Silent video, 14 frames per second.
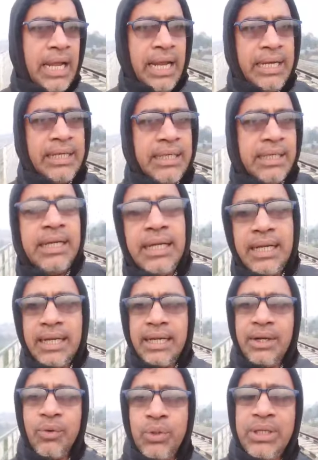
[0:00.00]
And
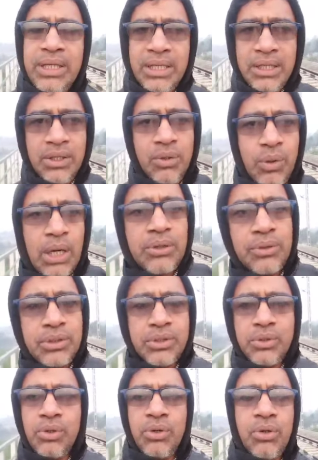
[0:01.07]
we what we
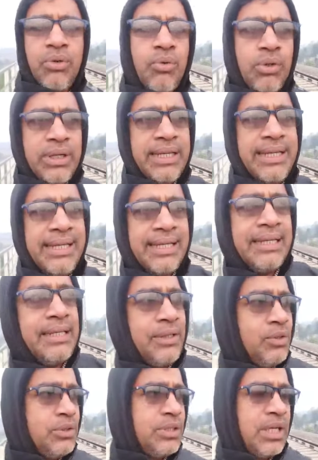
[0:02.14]
do, we
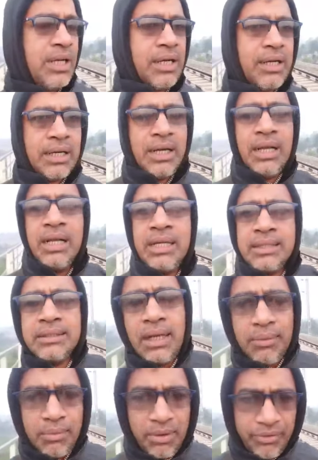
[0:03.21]
use there
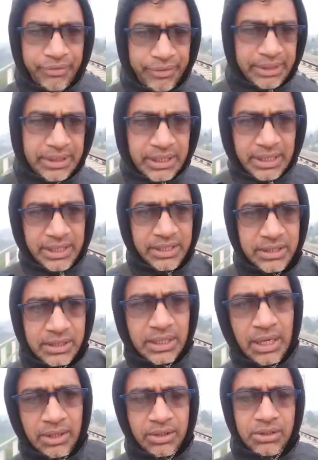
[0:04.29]
some of things,
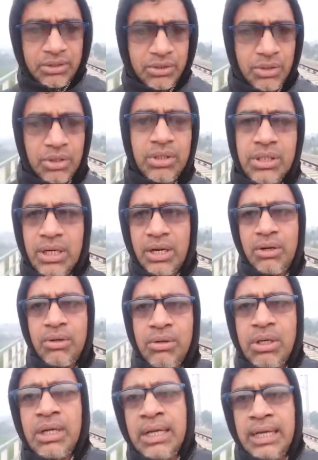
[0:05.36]
like also
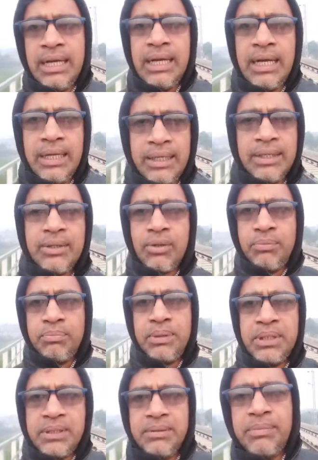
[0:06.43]
now I
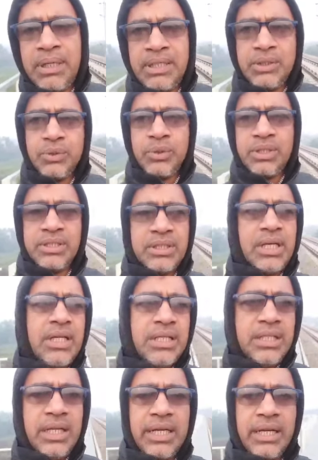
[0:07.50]
complete my today's
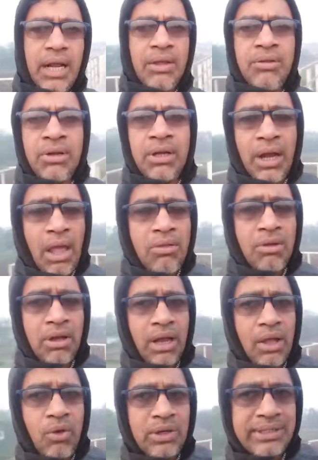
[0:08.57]
journey, and I
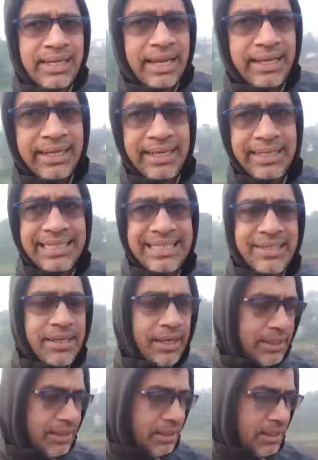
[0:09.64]
will take a
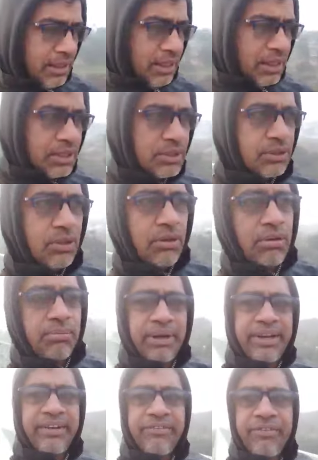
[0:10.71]
return. So
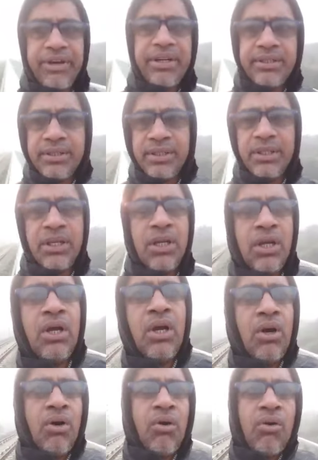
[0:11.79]
my dear friends,
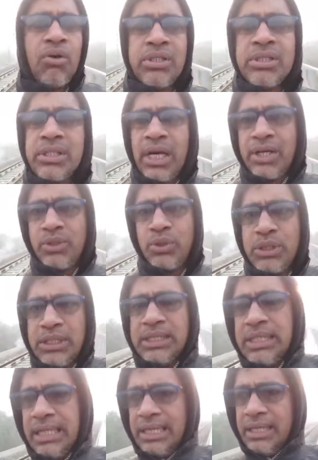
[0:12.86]
always try to
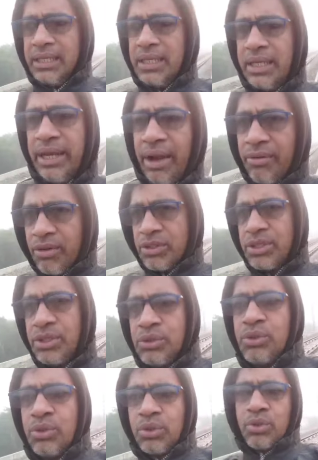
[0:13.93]
think about
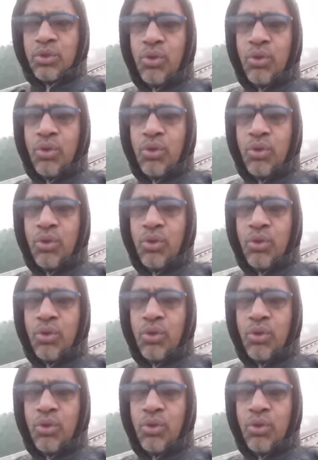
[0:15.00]
your